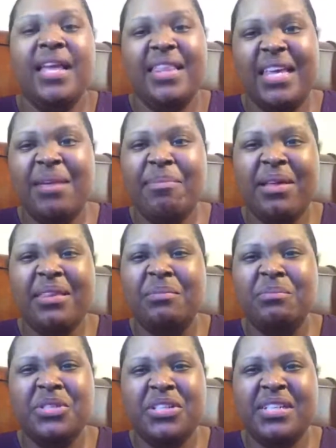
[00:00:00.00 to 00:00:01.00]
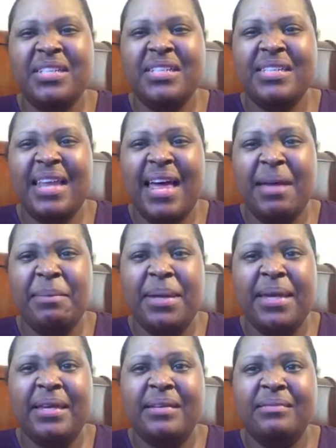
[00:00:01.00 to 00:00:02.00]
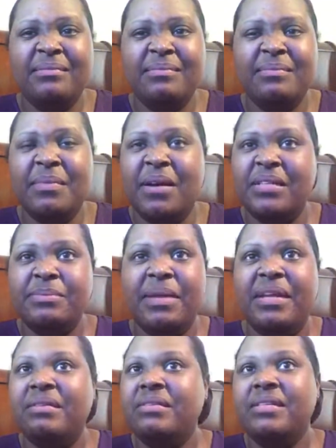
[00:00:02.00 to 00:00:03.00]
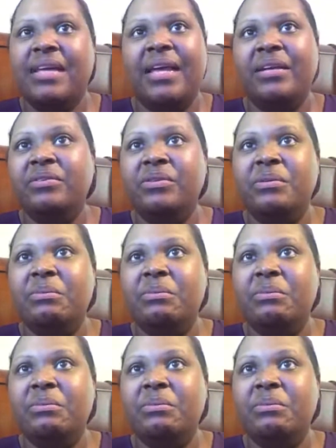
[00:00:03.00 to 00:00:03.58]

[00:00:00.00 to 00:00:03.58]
Think about the mushy, slimy marshmallows. I don't do the